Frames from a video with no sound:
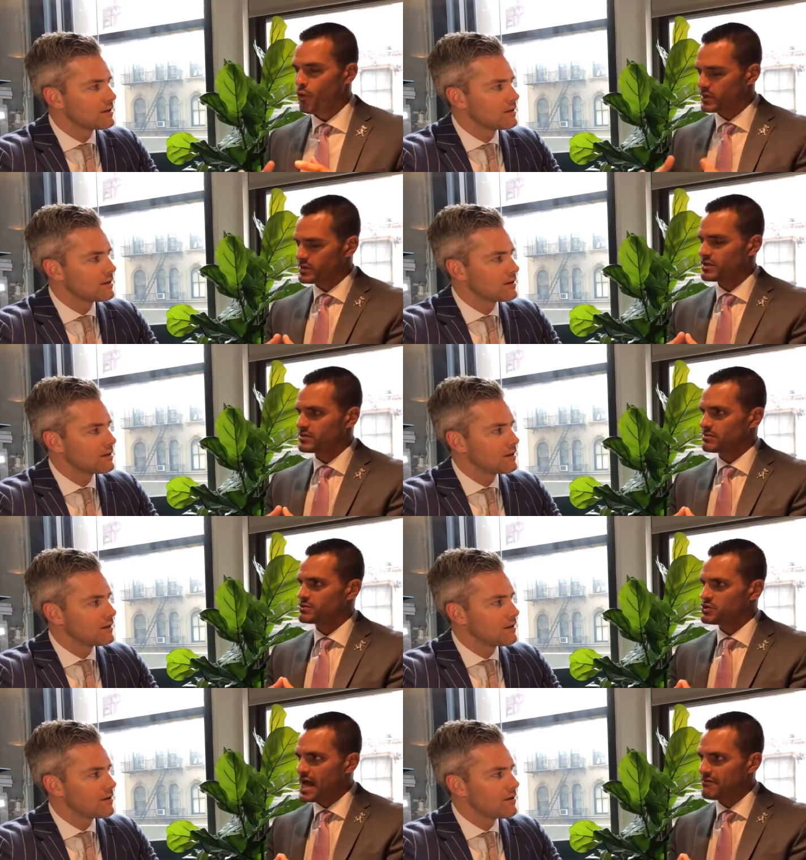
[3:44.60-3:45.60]
Speaker 1: What
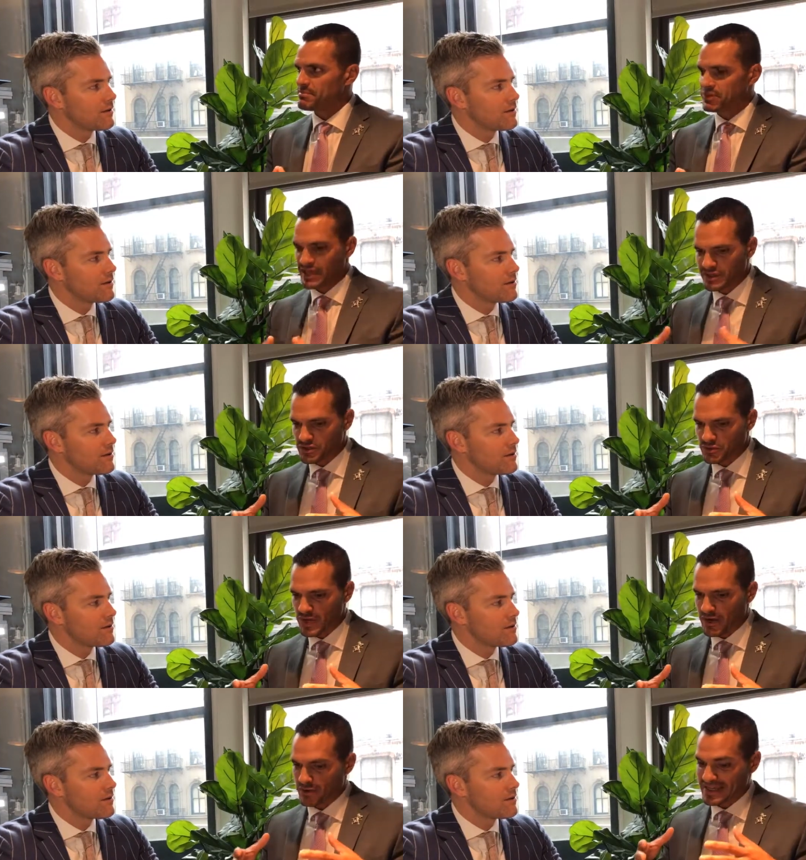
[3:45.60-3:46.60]
systems do you have in place to
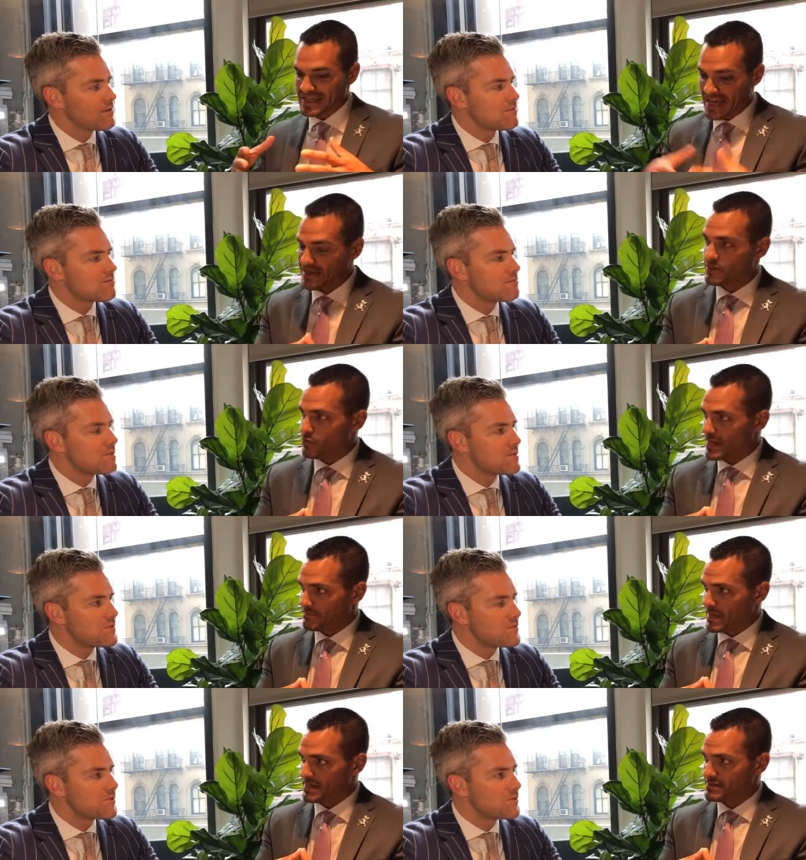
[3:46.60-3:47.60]
not only get in the
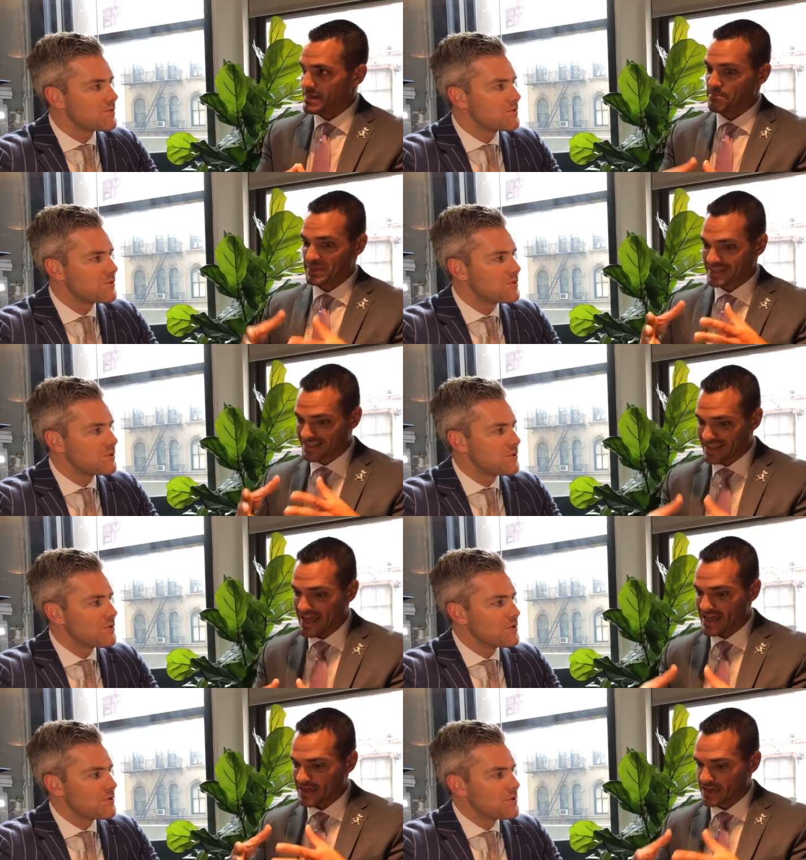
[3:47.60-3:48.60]
right mindset, but
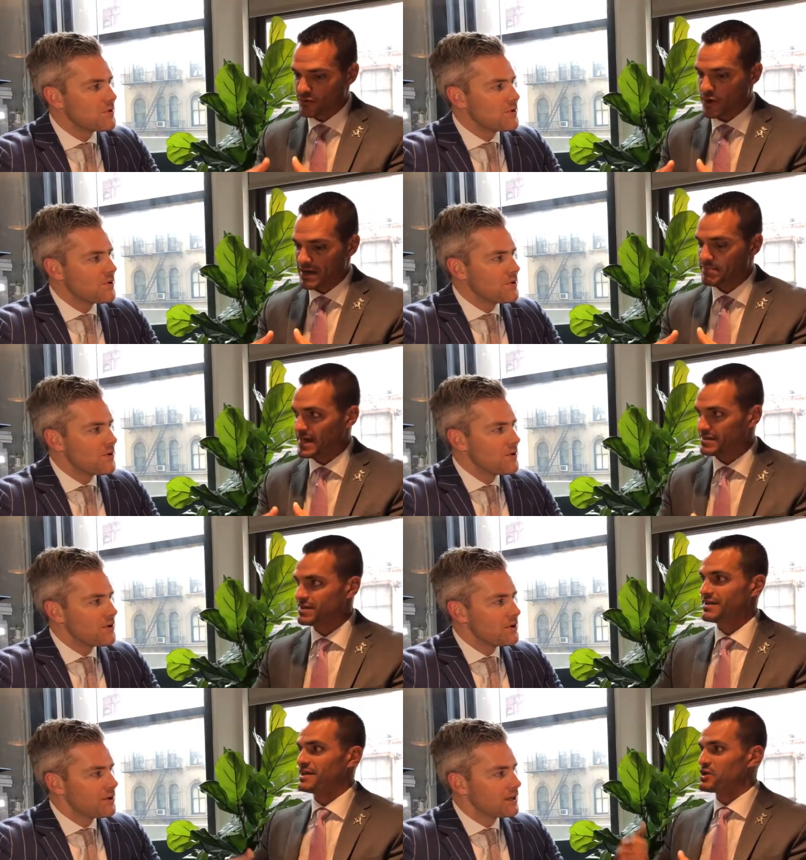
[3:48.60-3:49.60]
stay in the right
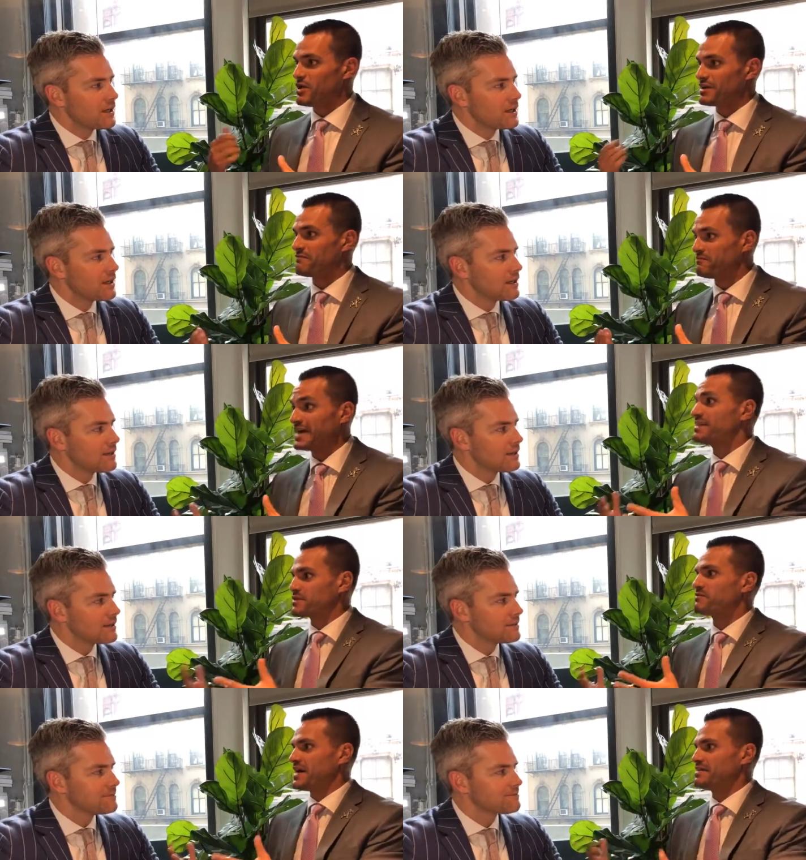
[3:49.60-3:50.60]
mindset and go out and
Speaker 2: fight
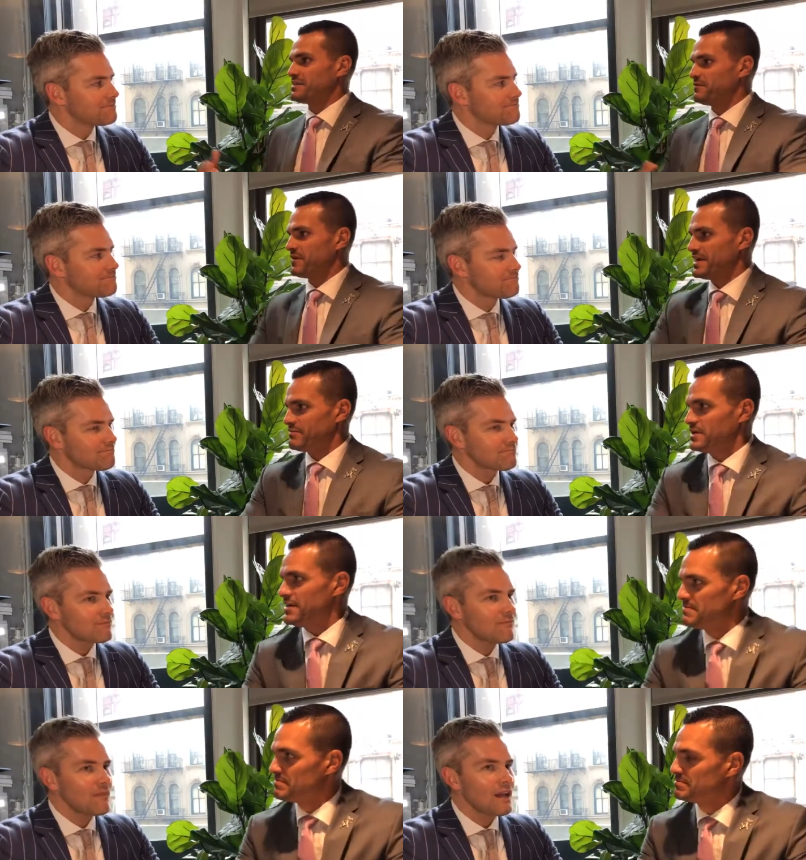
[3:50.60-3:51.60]
this fight that you fight every
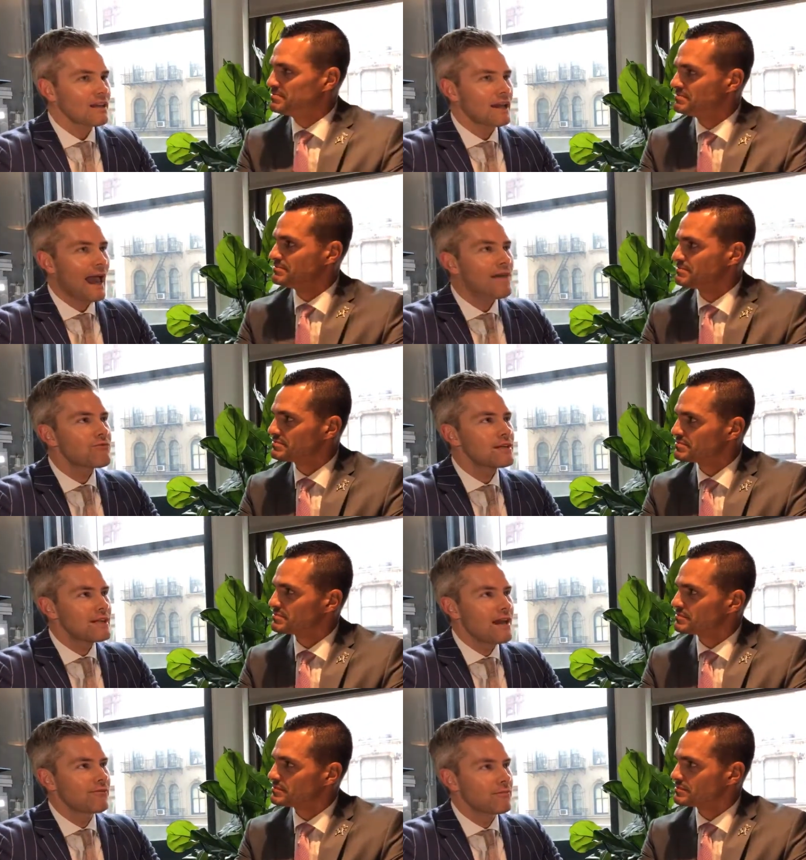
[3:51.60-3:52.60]
day? think every
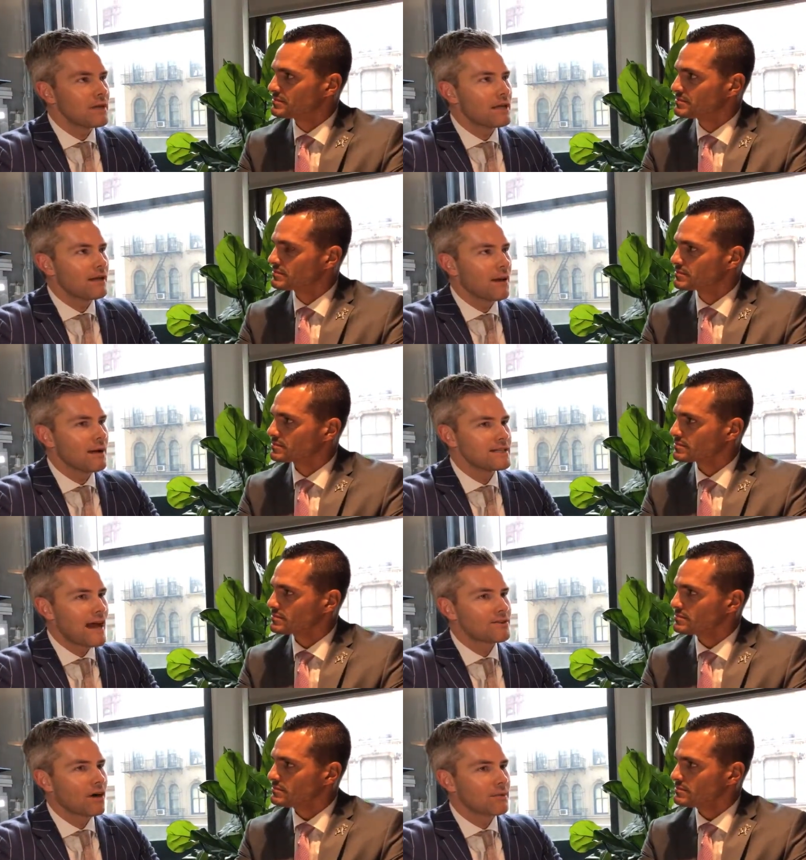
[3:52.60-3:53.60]
day for me, and my
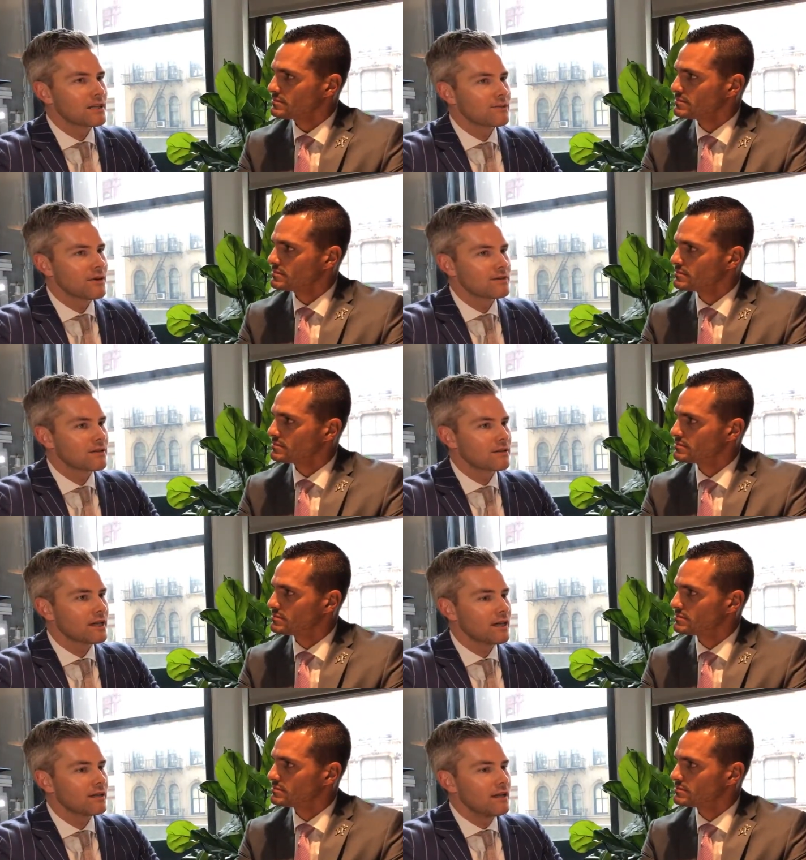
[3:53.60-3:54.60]
dad taught me this when I was a little
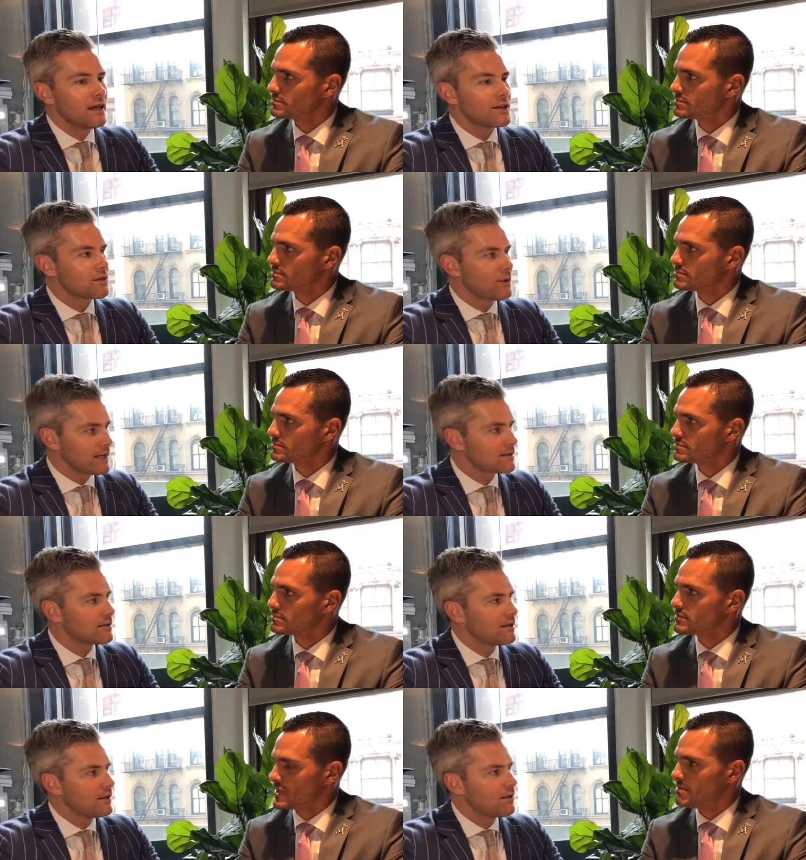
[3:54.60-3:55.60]
kid, is a
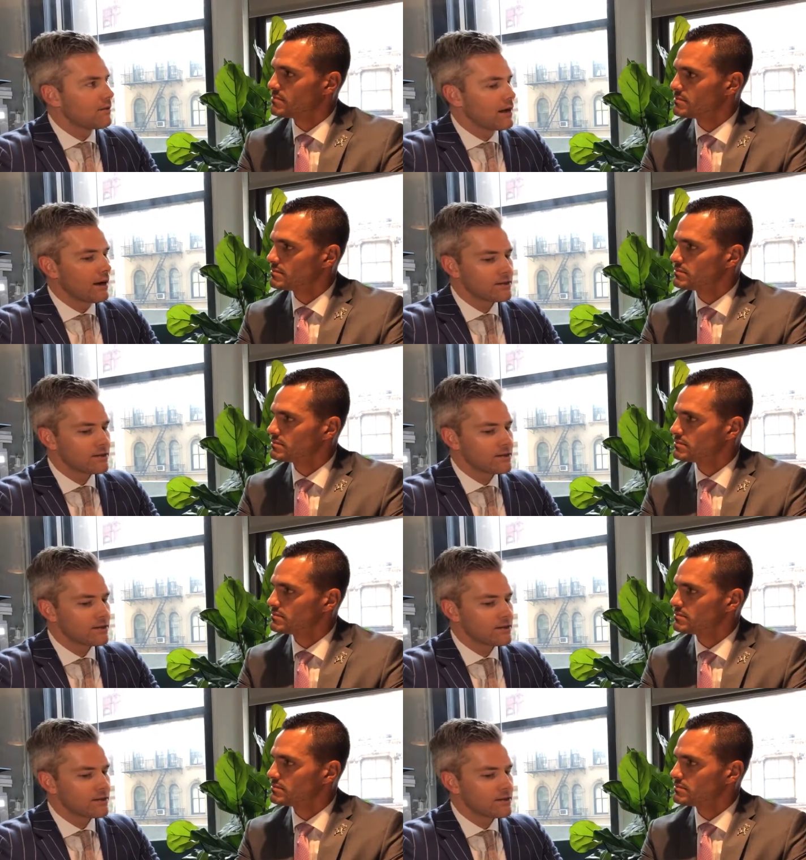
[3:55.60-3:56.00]
race. Yeah. Right?